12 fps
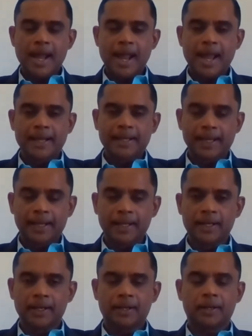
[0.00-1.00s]
And
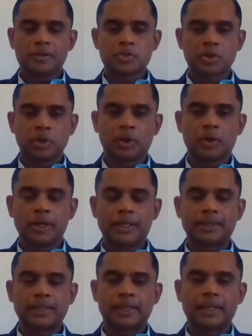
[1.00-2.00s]
then
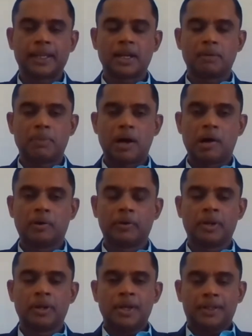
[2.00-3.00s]
slowly thinking
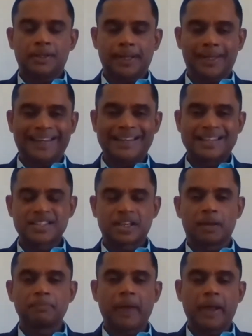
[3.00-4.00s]
about the
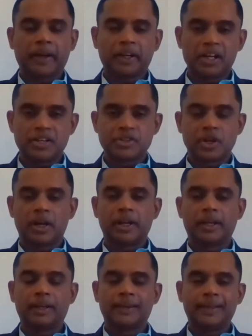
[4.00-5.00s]
instep, ankle
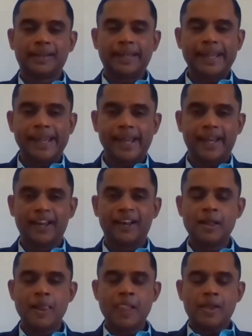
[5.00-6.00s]
joint,
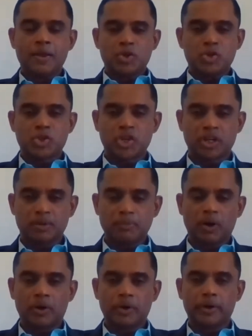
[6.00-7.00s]
heel, shin
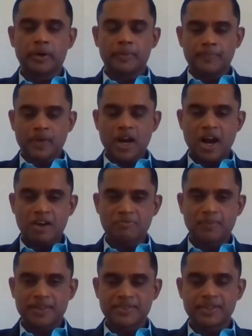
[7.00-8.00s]
bone, half
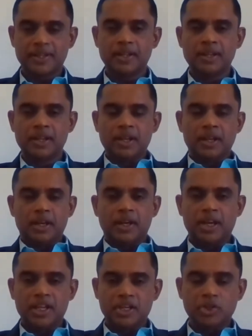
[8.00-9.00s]
muscle,
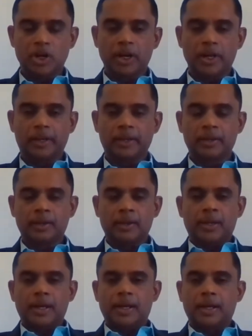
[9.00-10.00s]
knee joint,
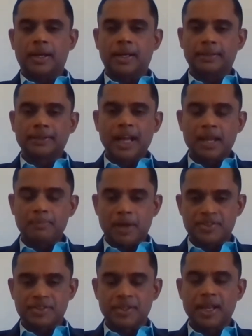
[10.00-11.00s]
uh, thigh
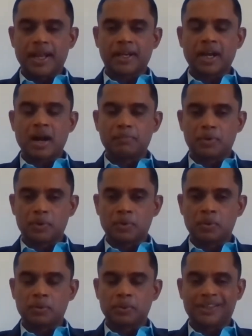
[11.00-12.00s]
muscle, and come
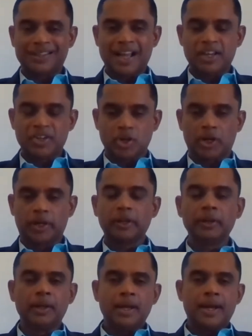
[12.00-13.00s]
to the thigh
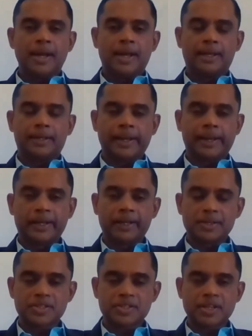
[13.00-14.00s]
joint. And
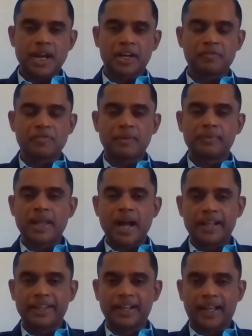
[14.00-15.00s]
then starting from the
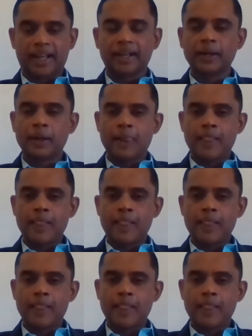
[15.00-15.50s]
other leg,